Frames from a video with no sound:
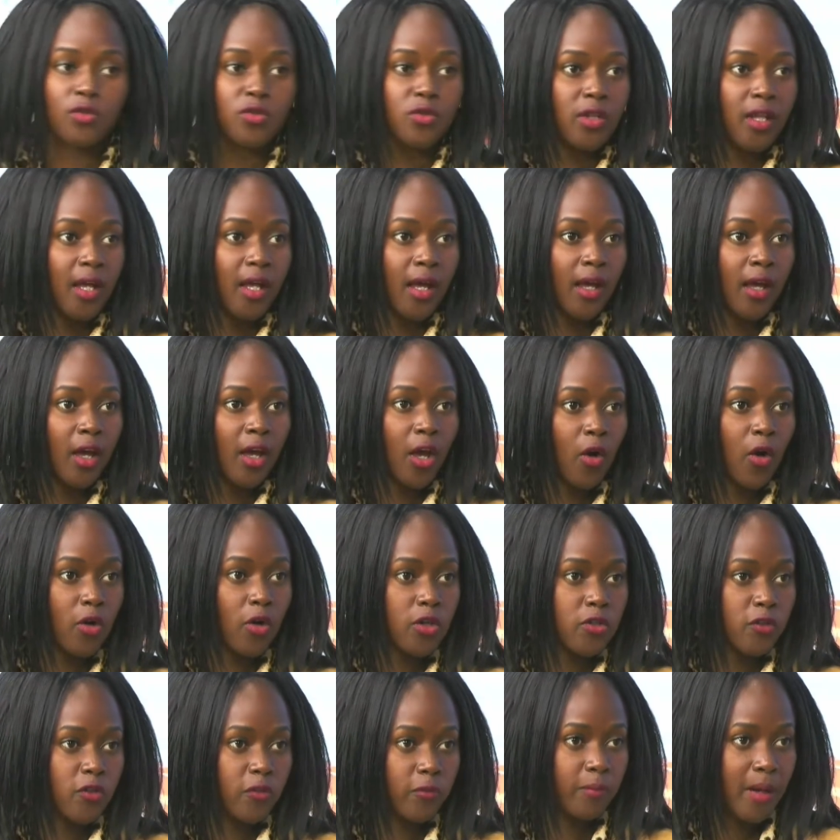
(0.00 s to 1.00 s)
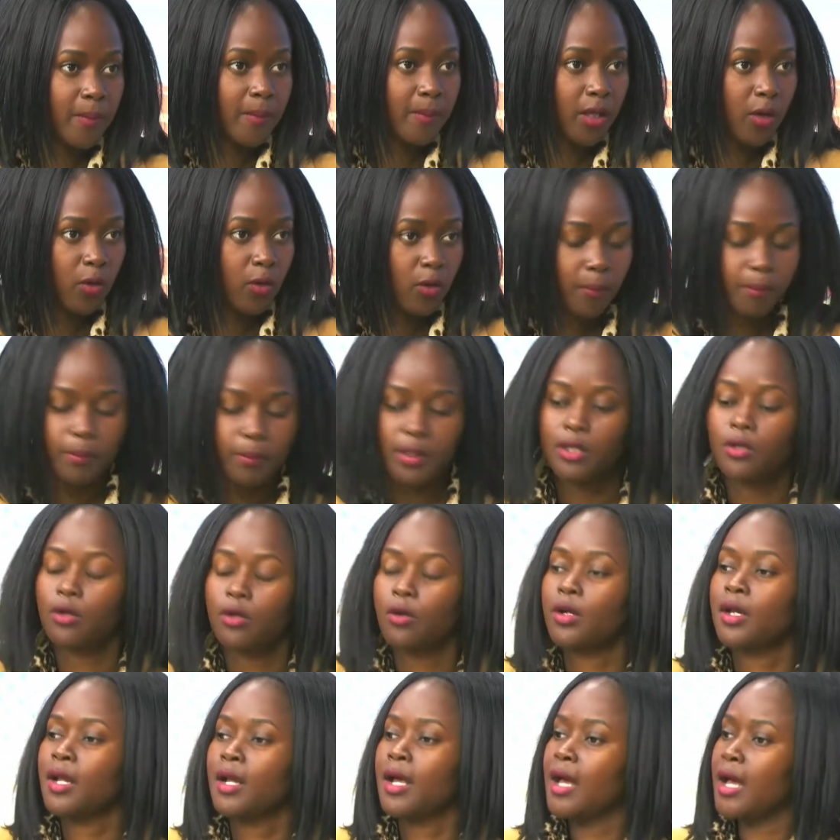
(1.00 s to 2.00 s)
to the court of public, public
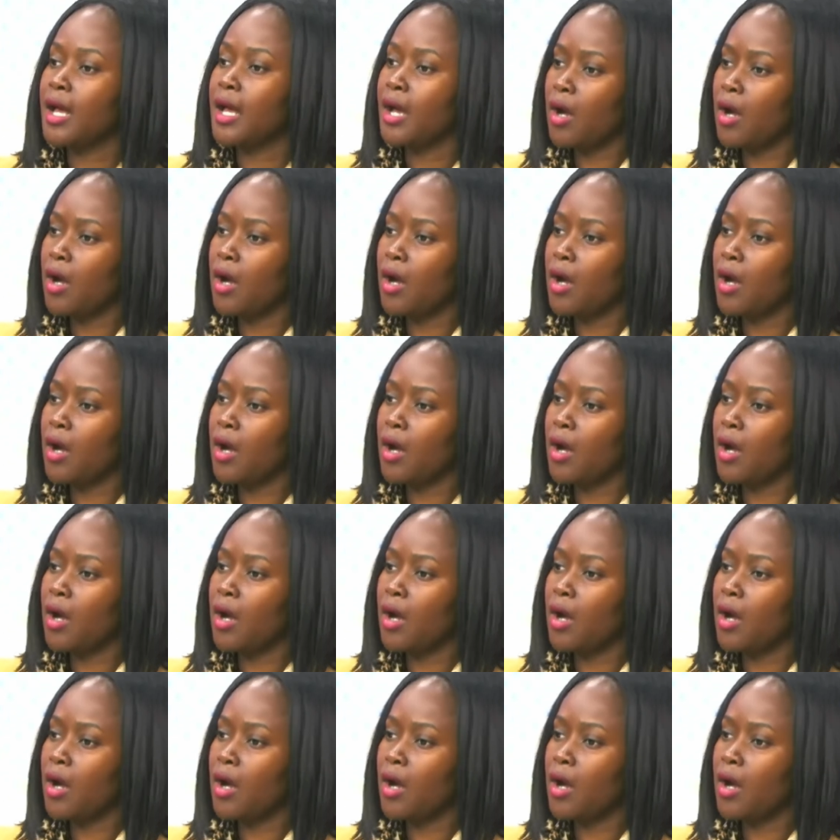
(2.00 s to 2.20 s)
opinion. opinion.